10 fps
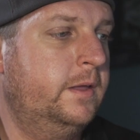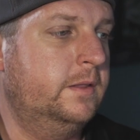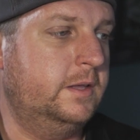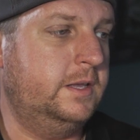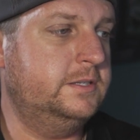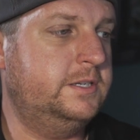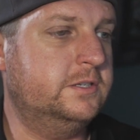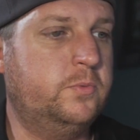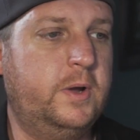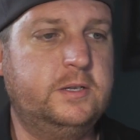The
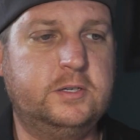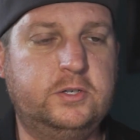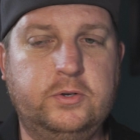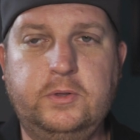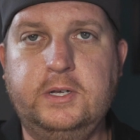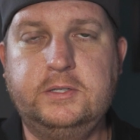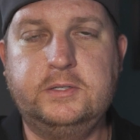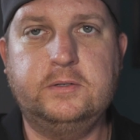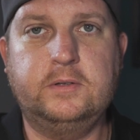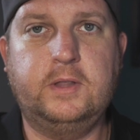easiest way to do
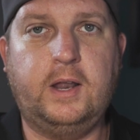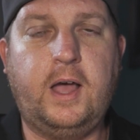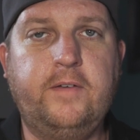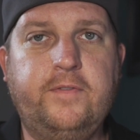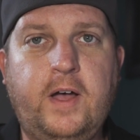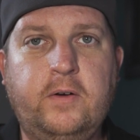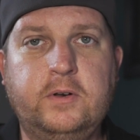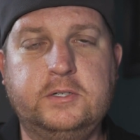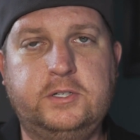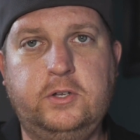this that I
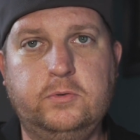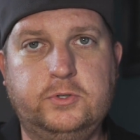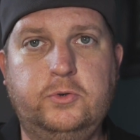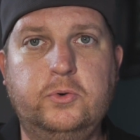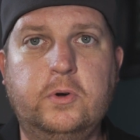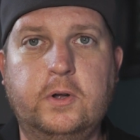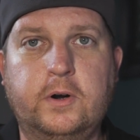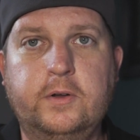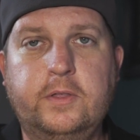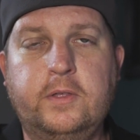found is to use Google
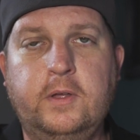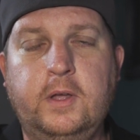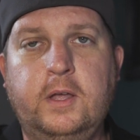Earth.